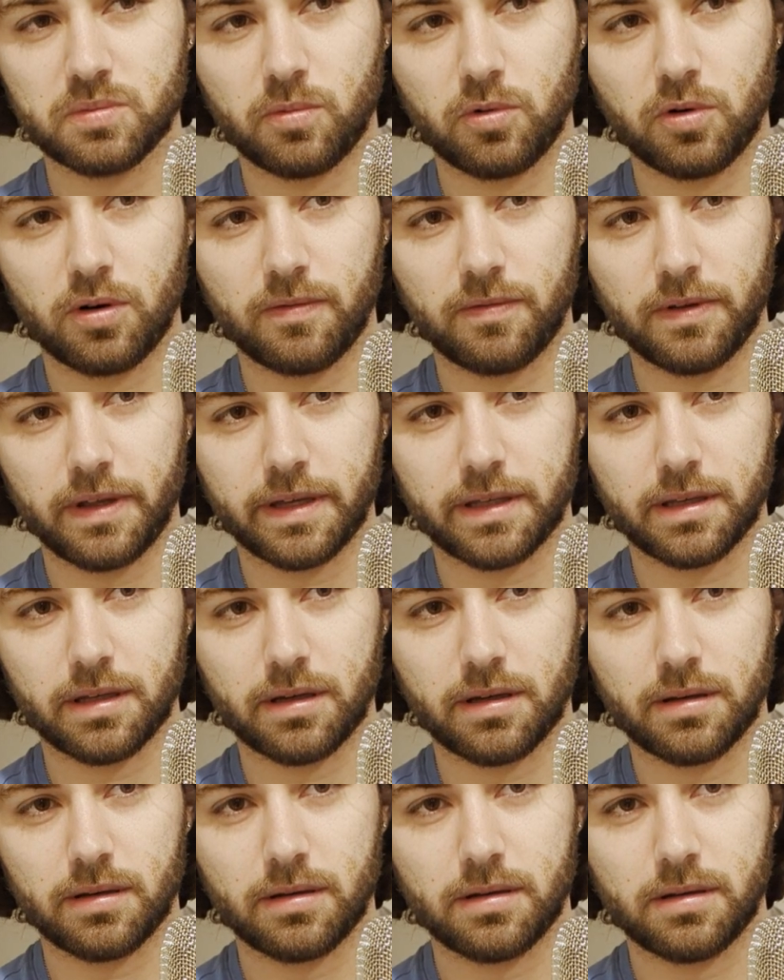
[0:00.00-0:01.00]
more of like
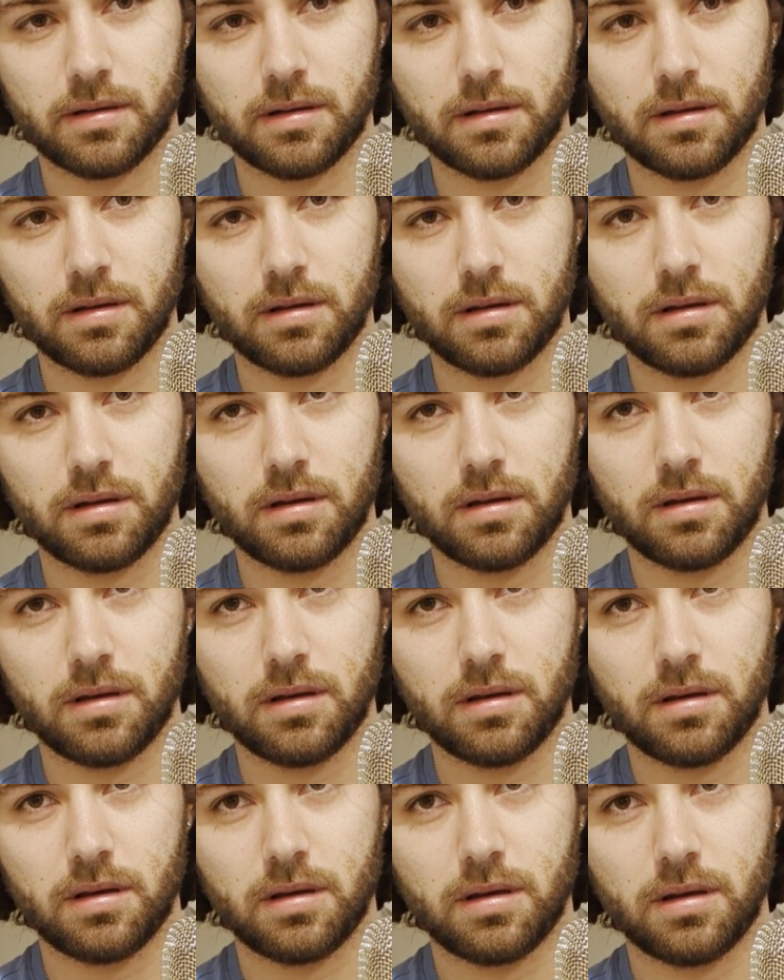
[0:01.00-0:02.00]
a,
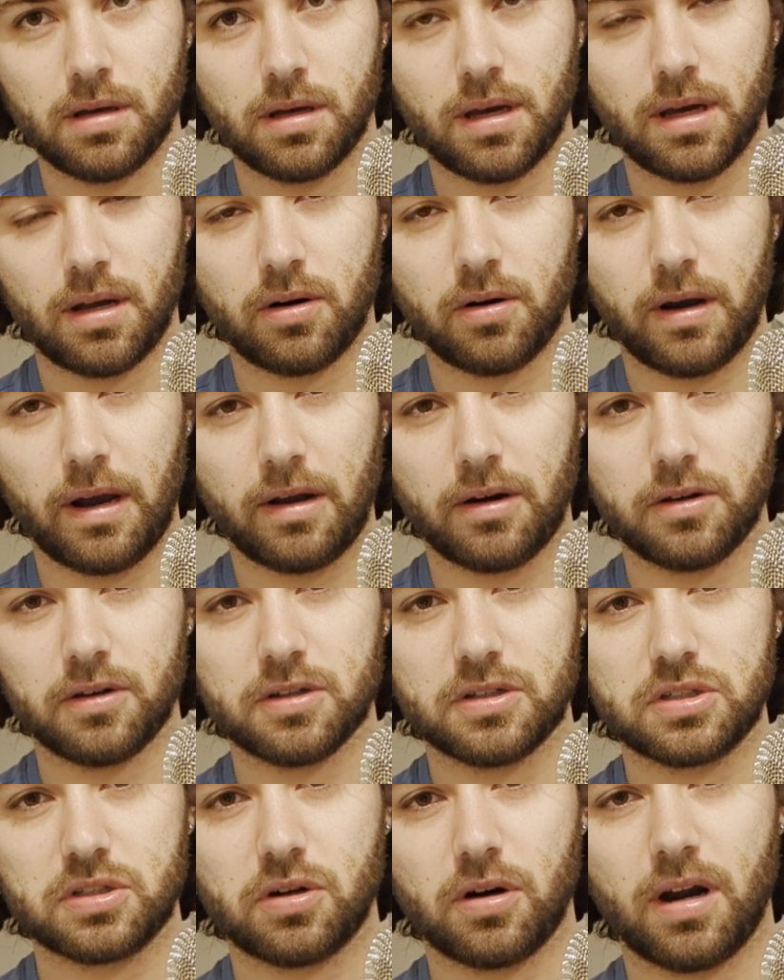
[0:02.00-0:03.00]
I don't know how to
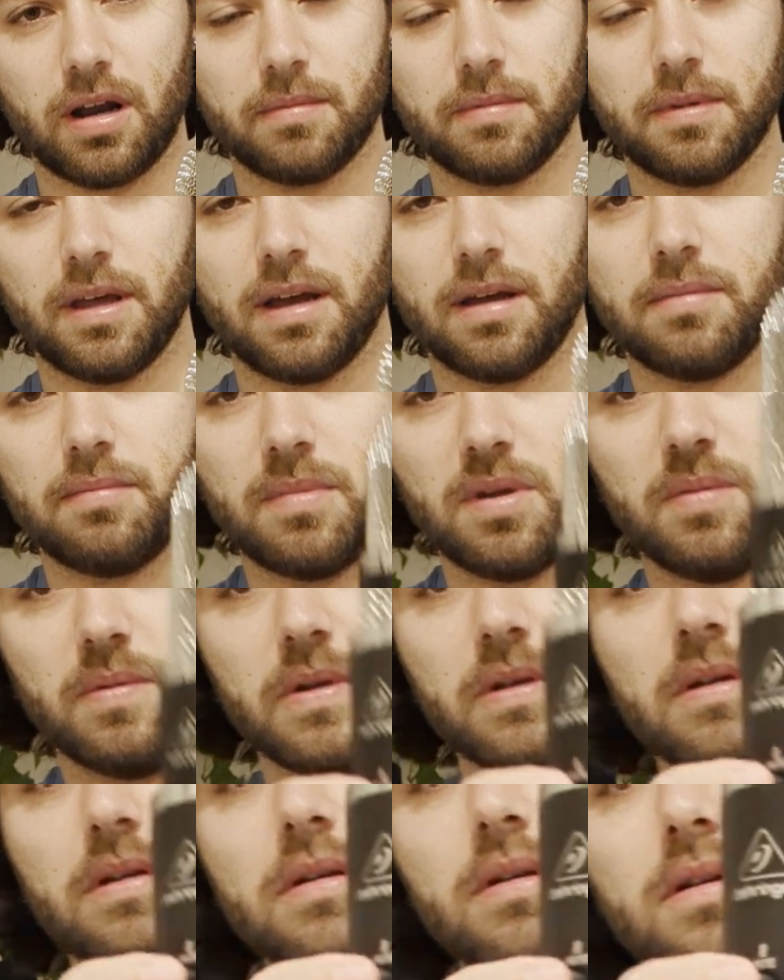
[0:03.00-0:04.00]
describe that. Maybe
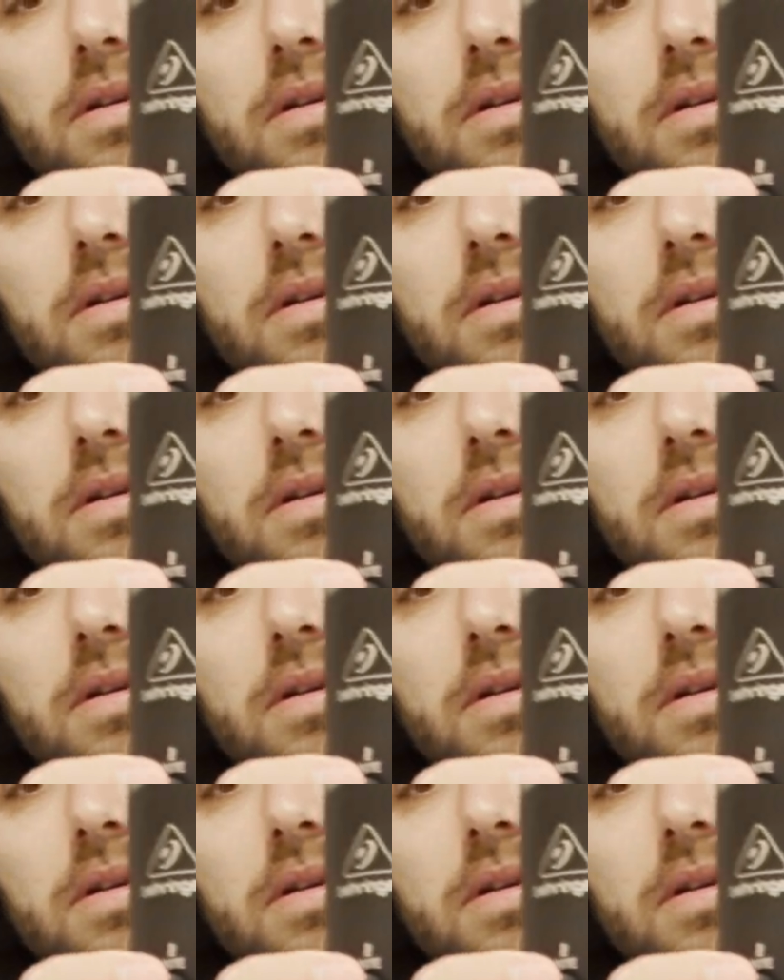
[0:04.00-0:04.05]
you